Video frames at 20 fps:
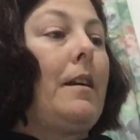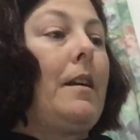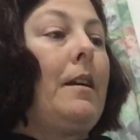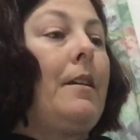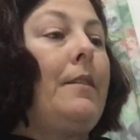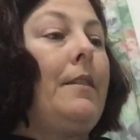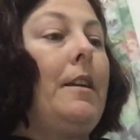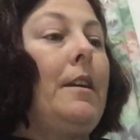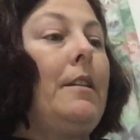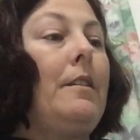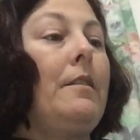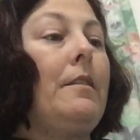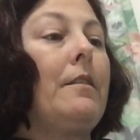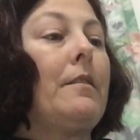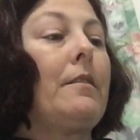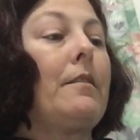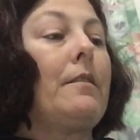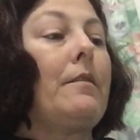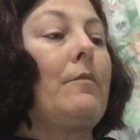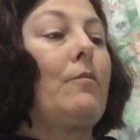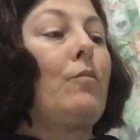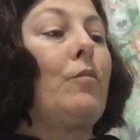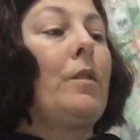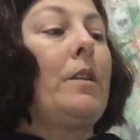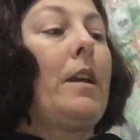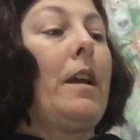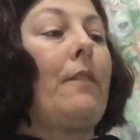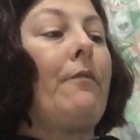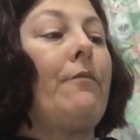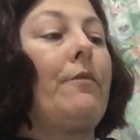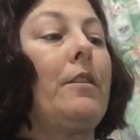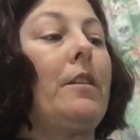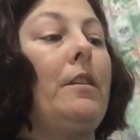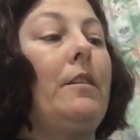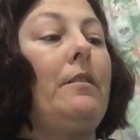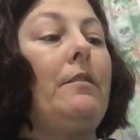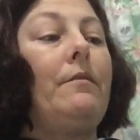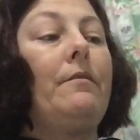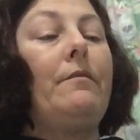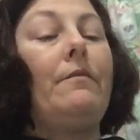And then we have
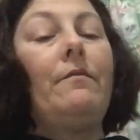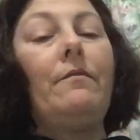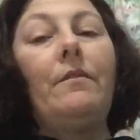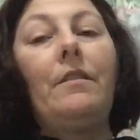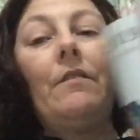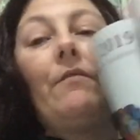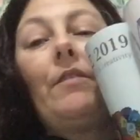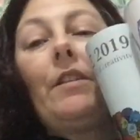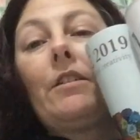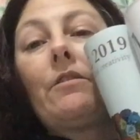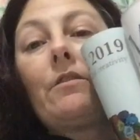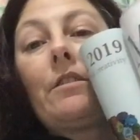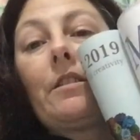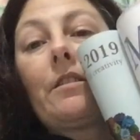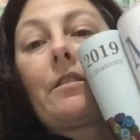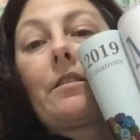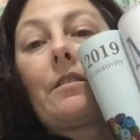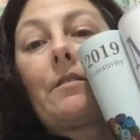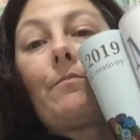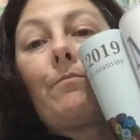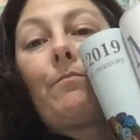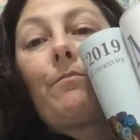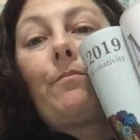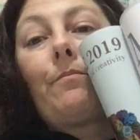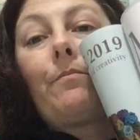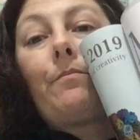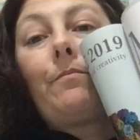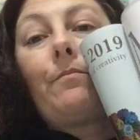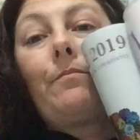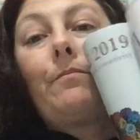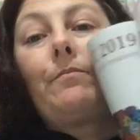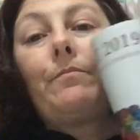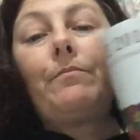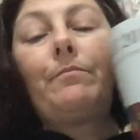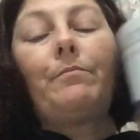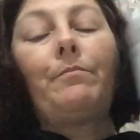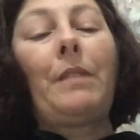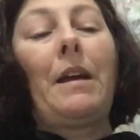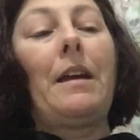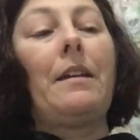the various
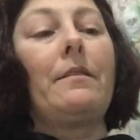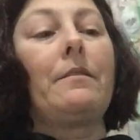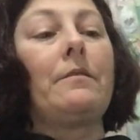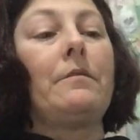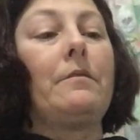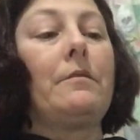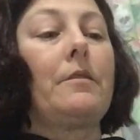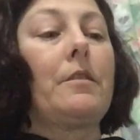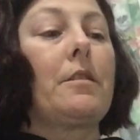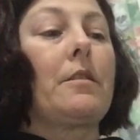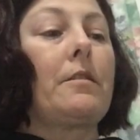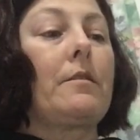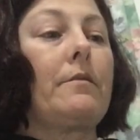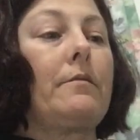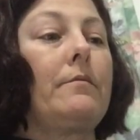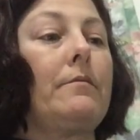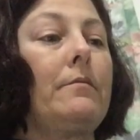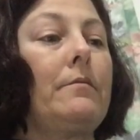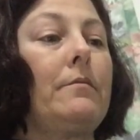patterns.